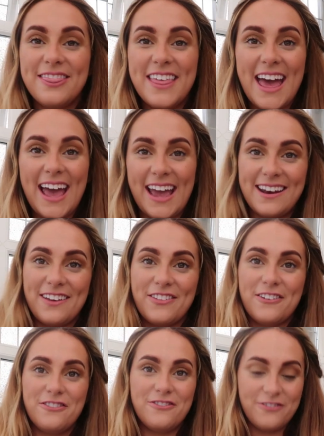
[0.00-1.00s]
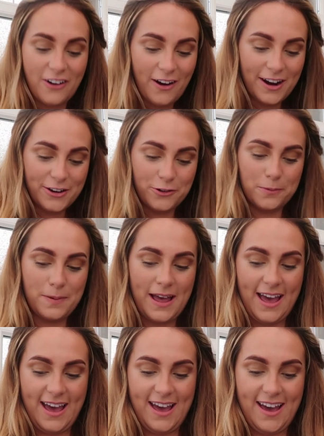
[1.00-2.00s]
Then the final
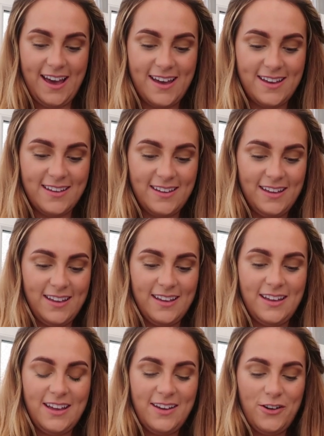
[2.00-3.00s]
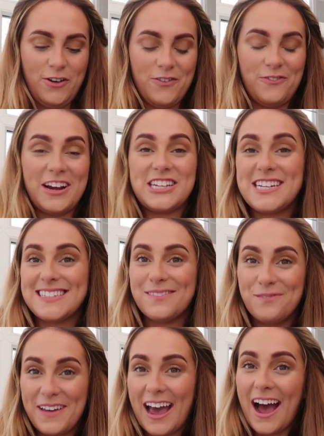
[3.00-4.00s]
pair, which is a
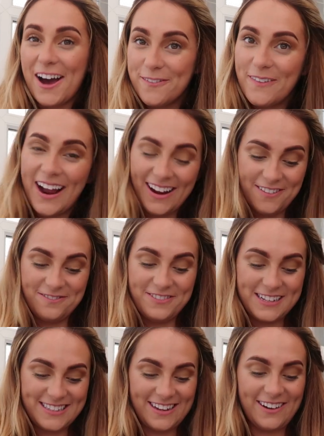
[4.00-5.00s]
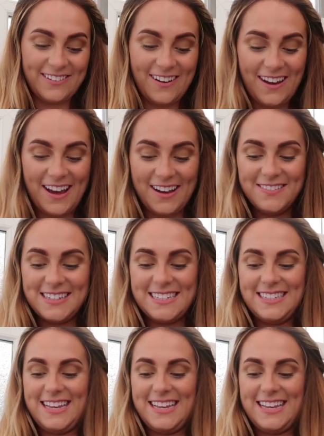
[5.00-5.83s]
bit out of my comfort zone, I have to